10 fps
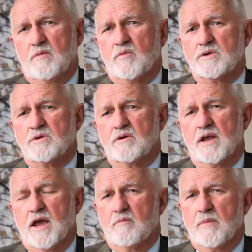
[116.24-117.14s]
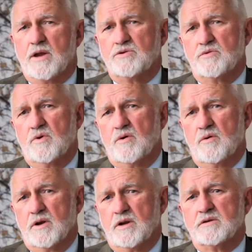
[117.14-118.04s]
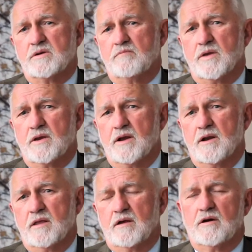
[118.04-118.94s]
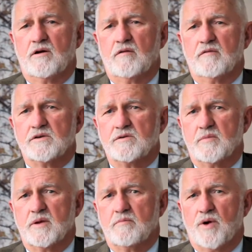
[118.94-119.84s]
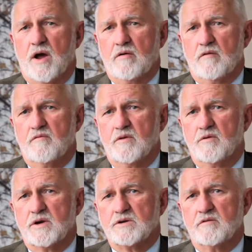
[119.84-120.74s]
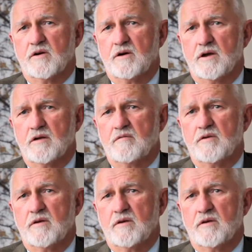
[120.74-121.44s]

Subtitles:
we certainly had a major role, and it's something that I think all of us will be proud of for the rest of our lives.